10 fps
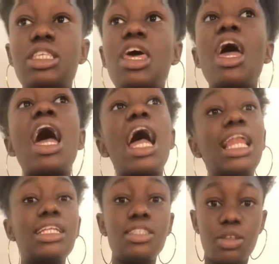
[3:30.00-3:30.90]
Highlighting
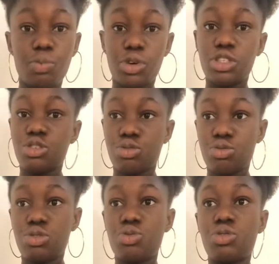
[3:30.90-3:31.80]
the points is also
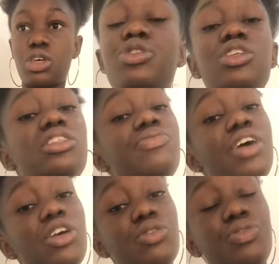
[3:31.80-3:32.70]
okay. It's very good
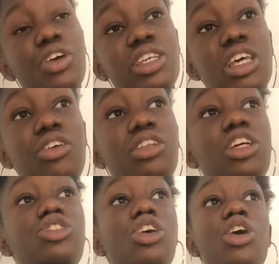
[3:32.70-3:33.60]
for easier retention,
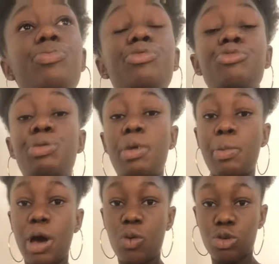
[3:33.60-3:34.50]
help you remember
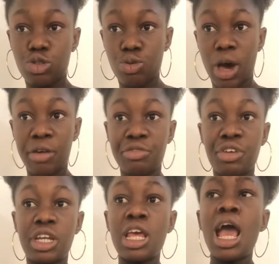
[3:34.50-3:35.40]
what you have read.
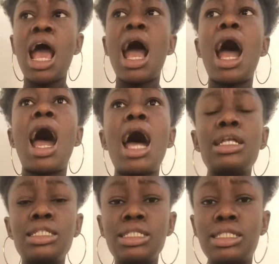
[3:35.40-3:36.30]
And
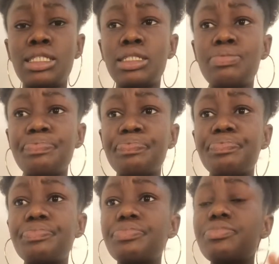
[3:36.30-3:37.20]

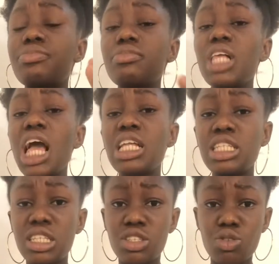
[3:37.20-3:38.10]
this is
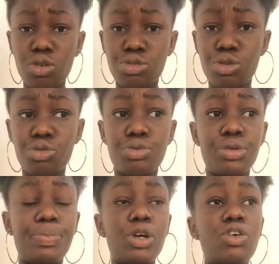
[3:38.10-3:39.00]
also good
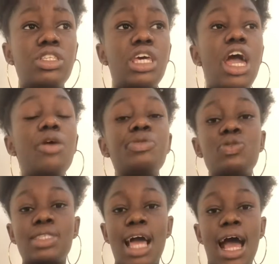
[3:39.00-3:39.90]
because it helps you
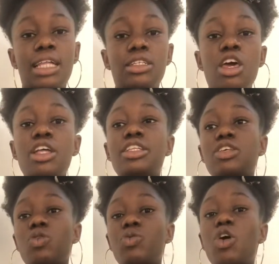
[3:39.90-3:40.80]
scan. There's what we
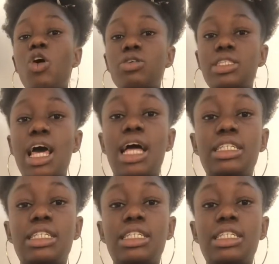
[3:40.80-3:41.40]
call scanning.